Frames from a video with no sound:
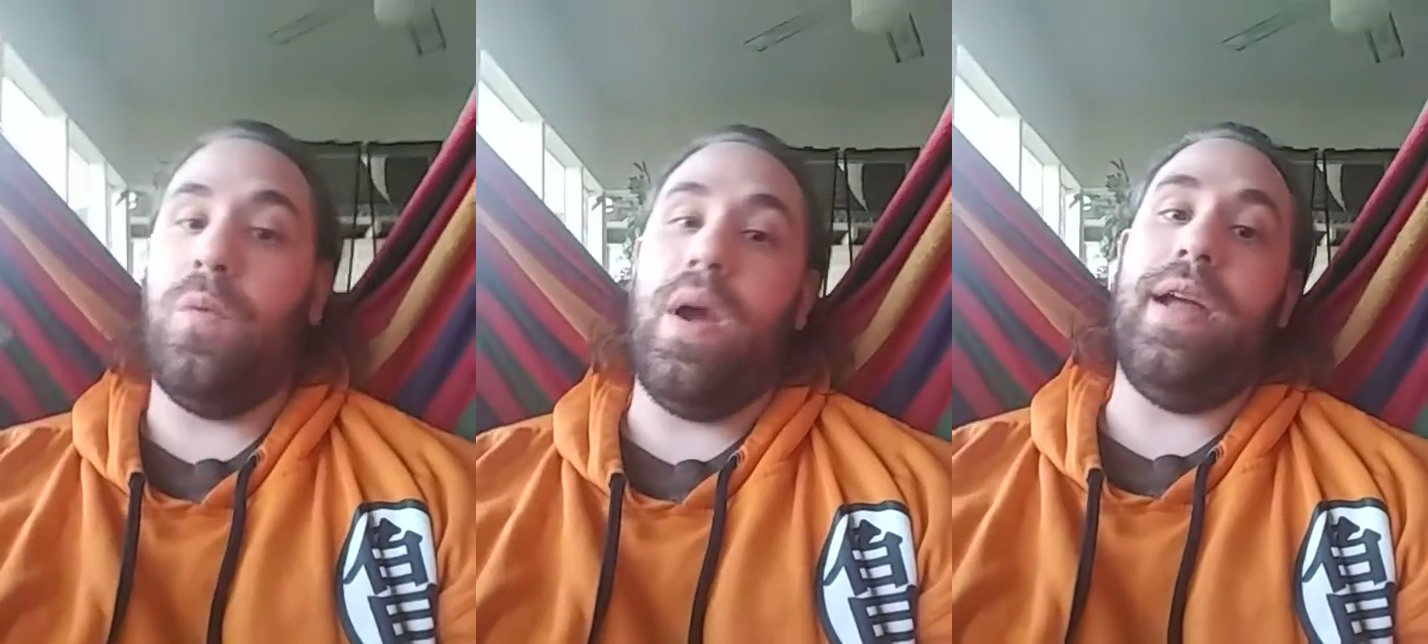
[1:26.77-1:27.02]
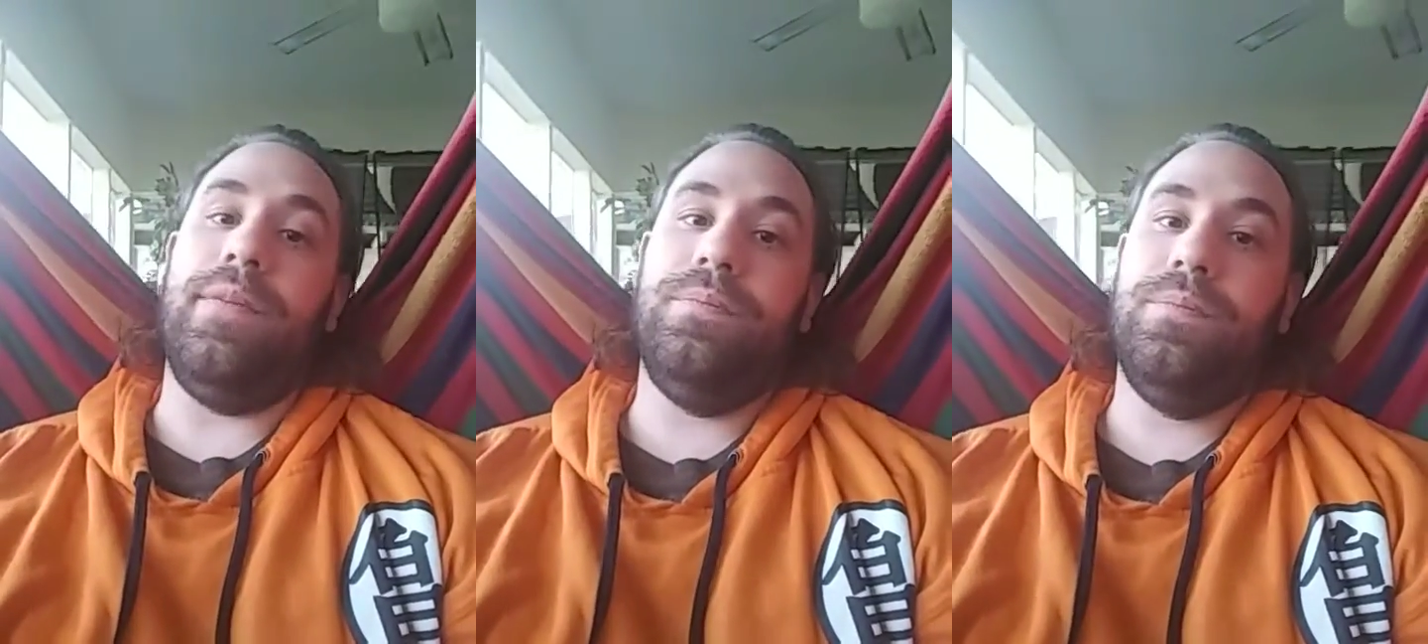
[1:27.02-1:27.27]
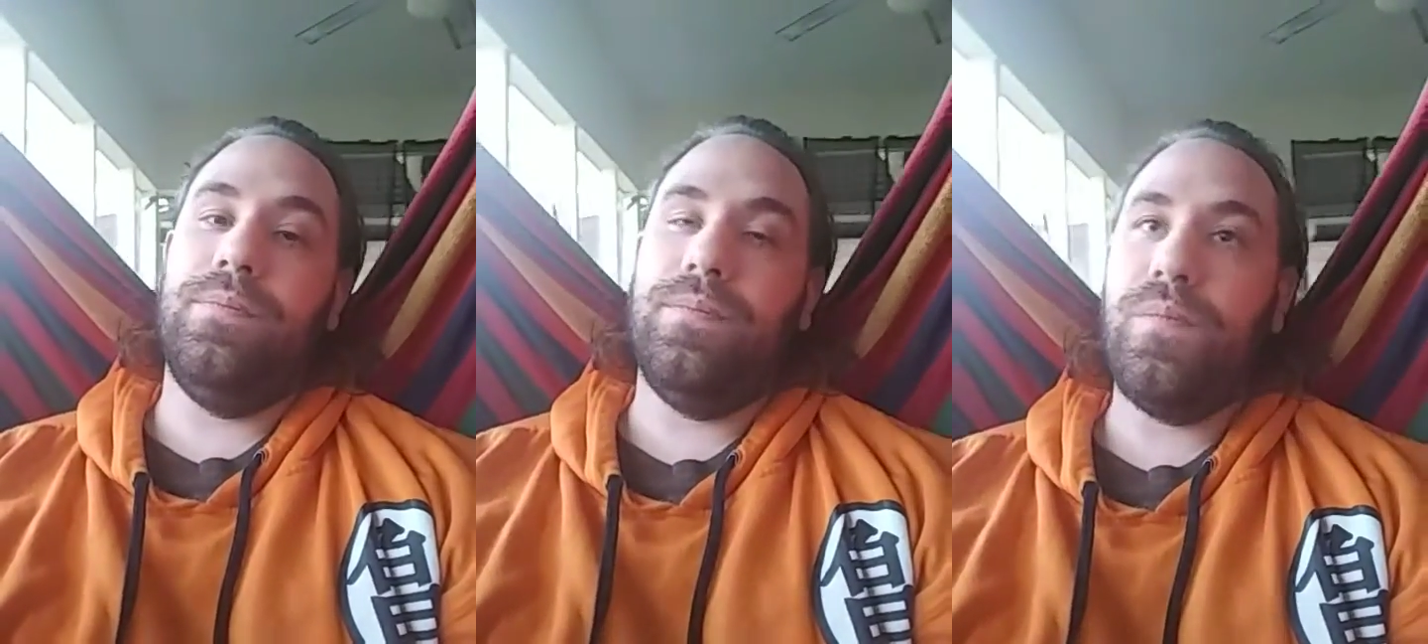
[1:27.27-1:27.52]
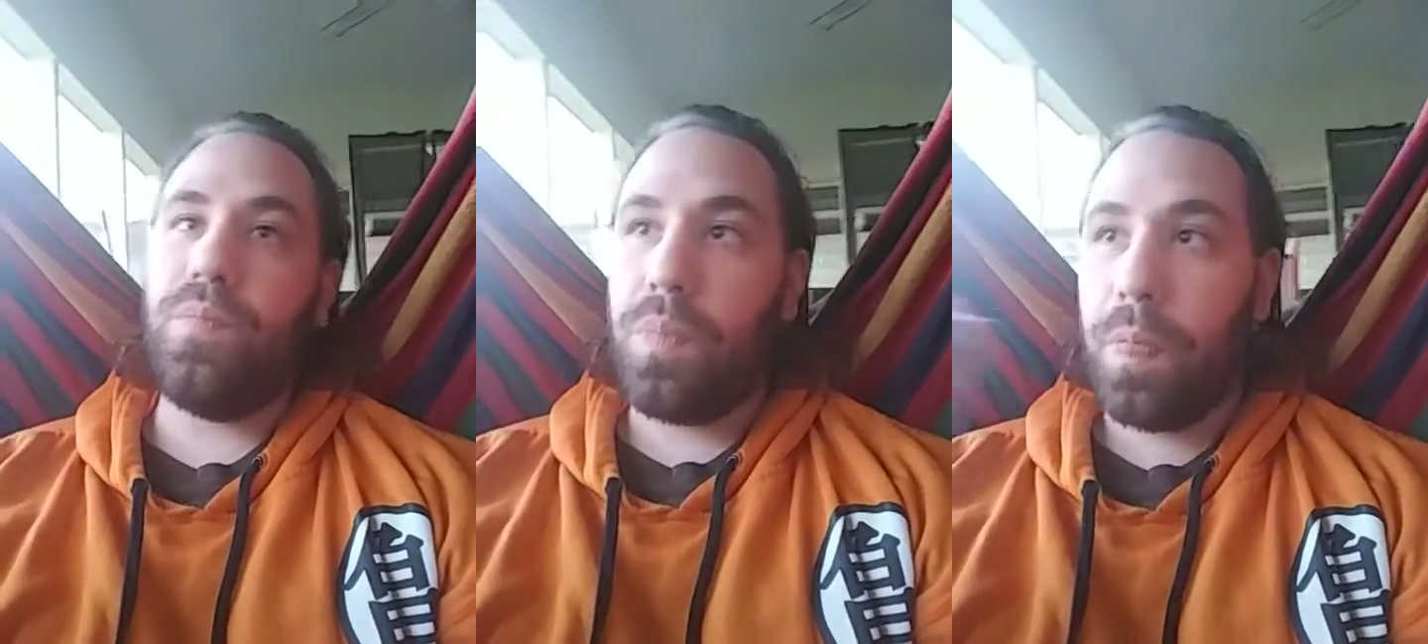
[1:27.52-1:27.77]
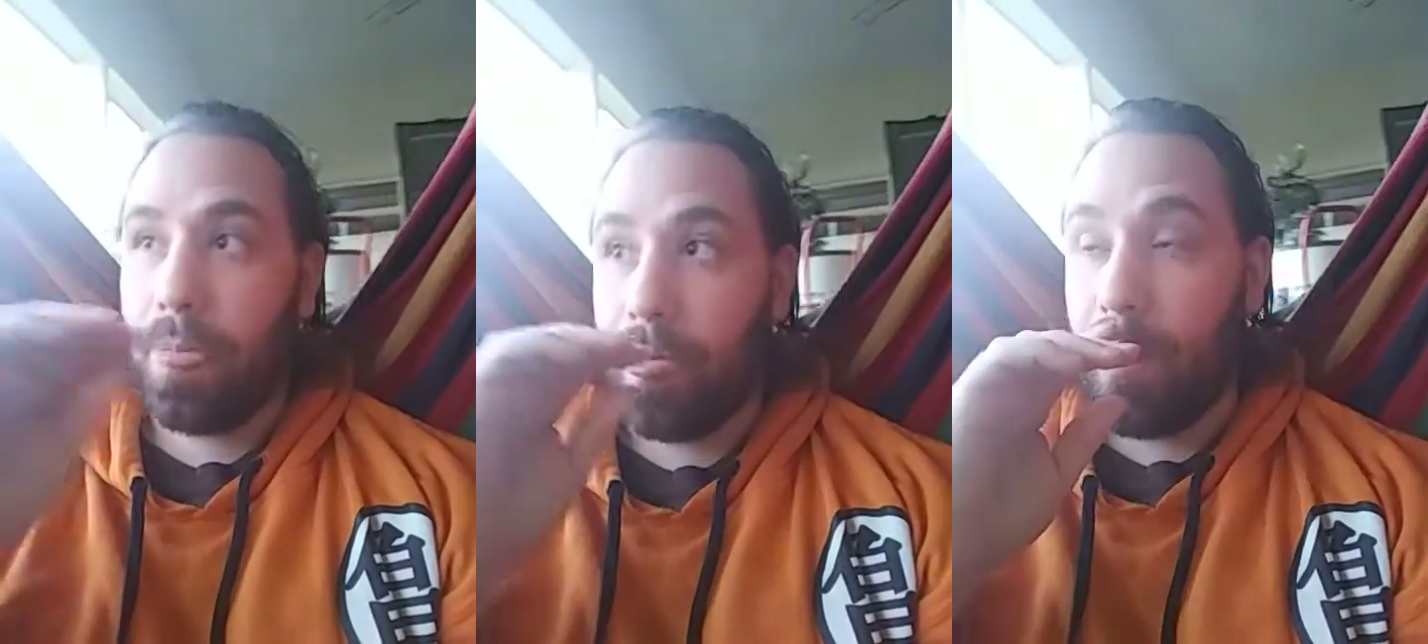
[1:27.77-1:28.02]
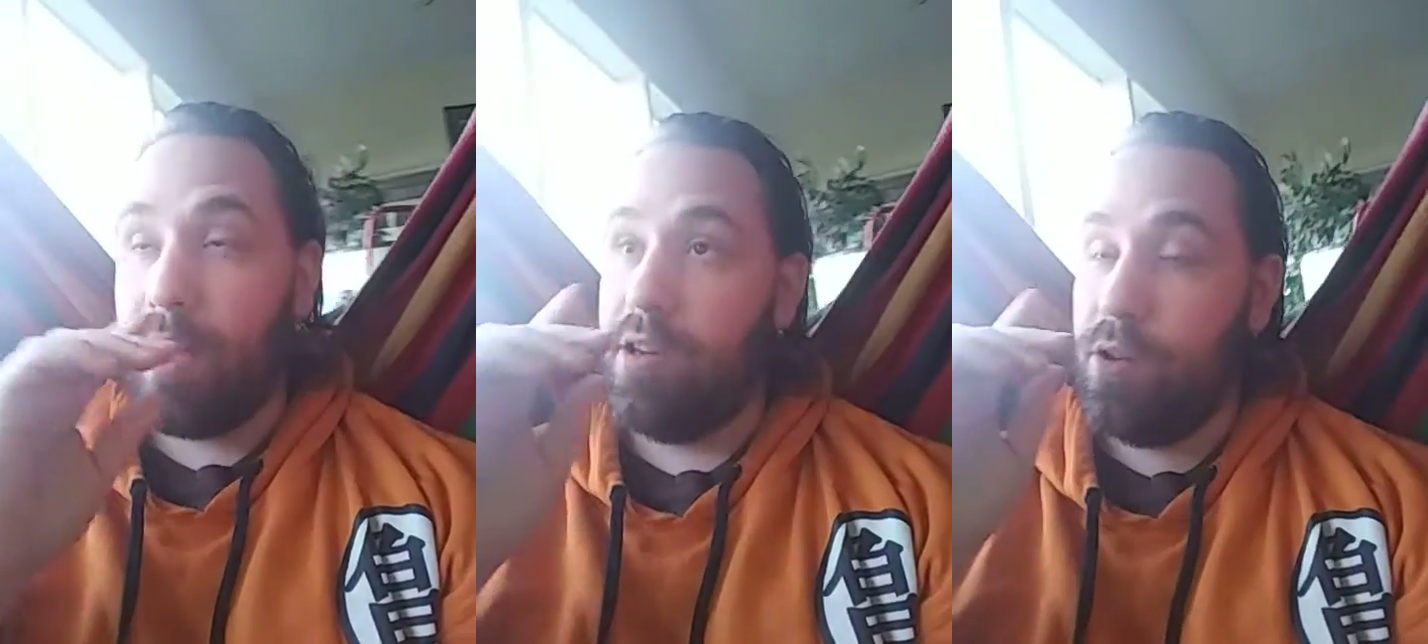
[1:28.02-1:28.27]
way.
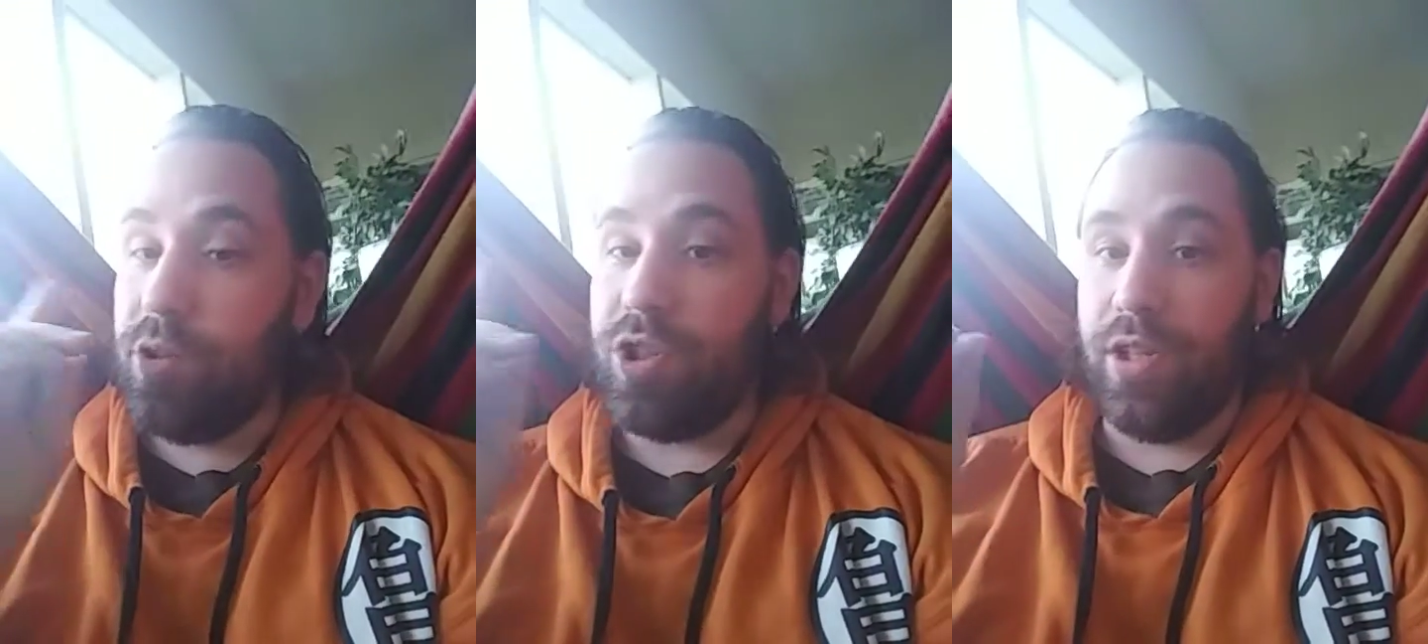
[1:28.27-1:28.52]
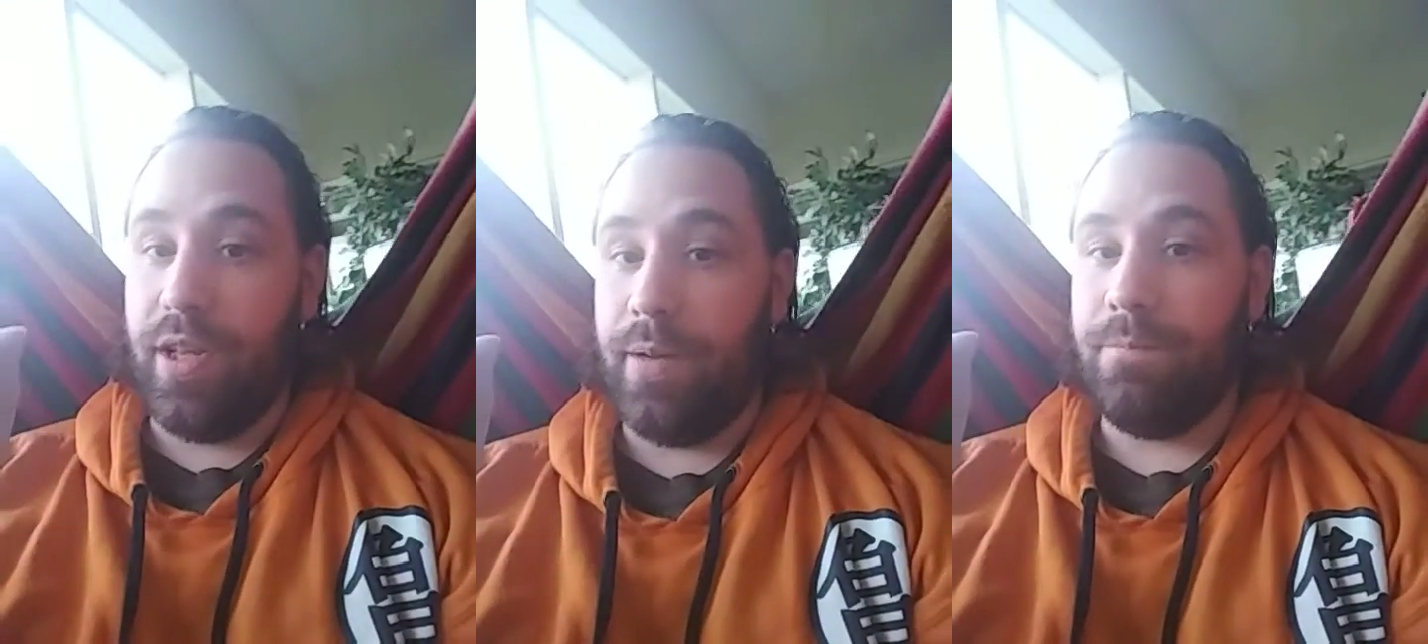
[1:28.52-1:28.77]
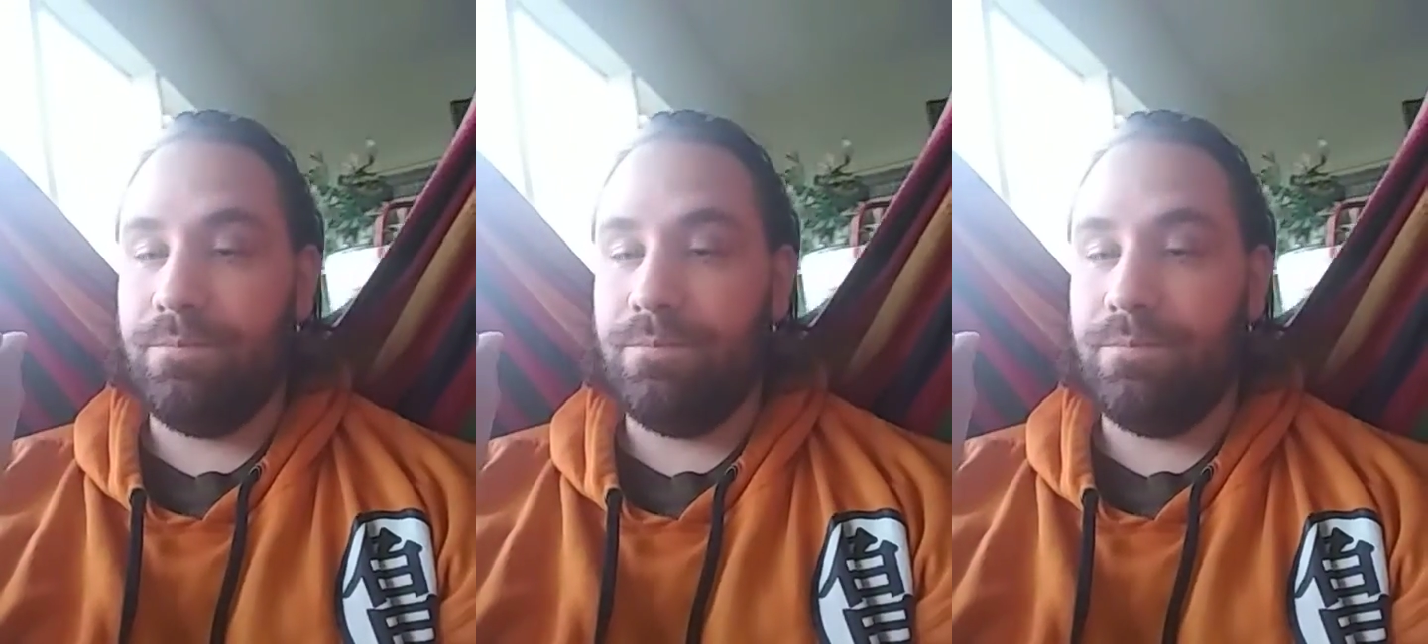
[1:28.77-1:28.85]
And usually,